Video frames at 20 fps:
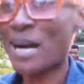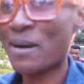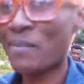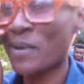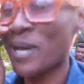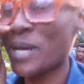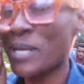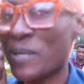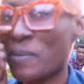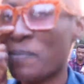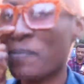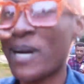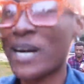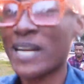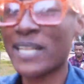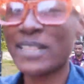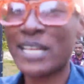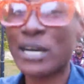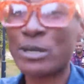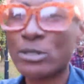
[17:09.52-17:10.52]
I'm heading
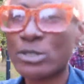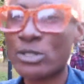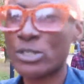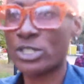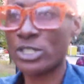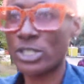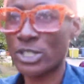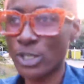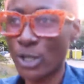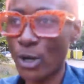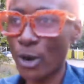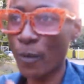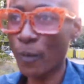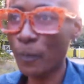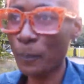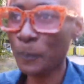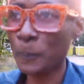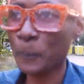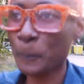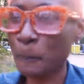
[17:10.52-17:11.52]
back now to the
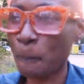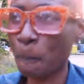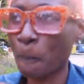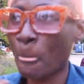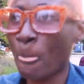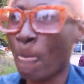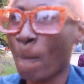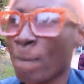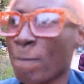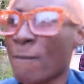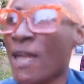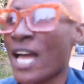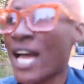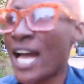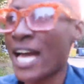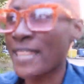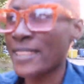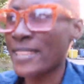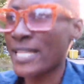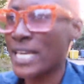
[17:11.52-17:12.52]
dorm,
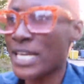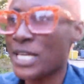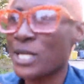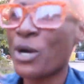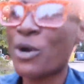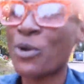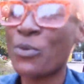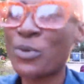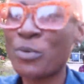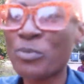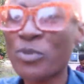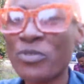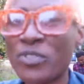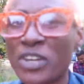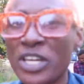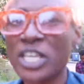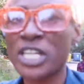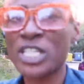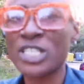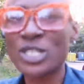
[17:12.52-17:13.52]
and then we move
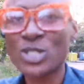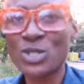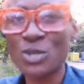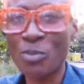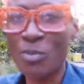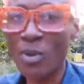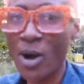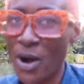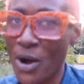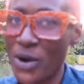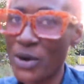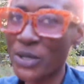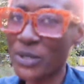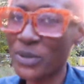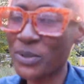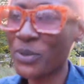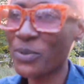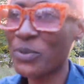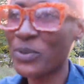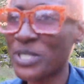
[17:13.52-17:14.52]
again
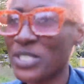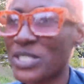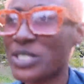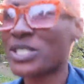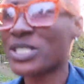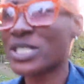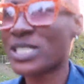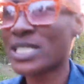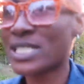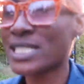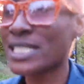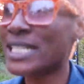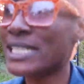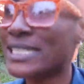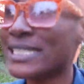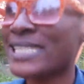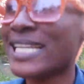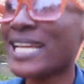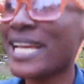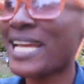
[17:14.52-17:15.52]
tomorrow, which is on
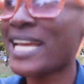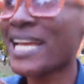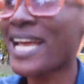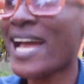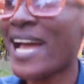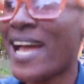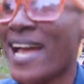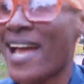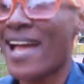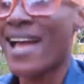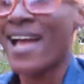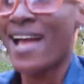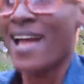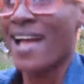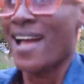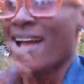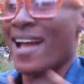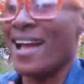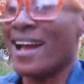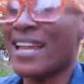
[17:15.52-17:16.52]
Sunday.
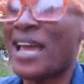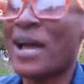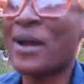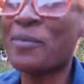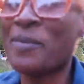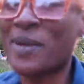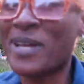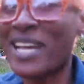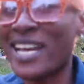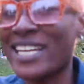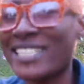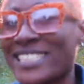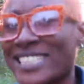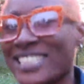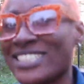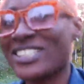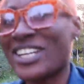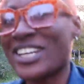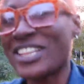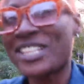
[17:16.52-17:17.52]
And I hope you guys
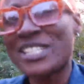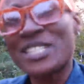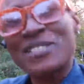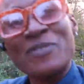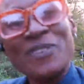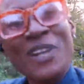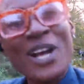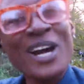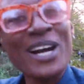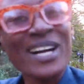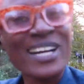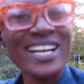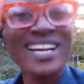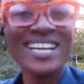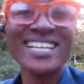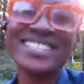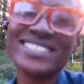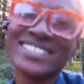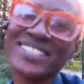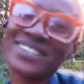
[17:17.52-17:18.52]
enjoyed this vlog.
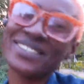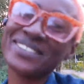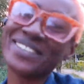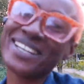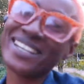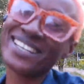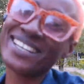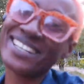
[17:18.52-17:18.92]
So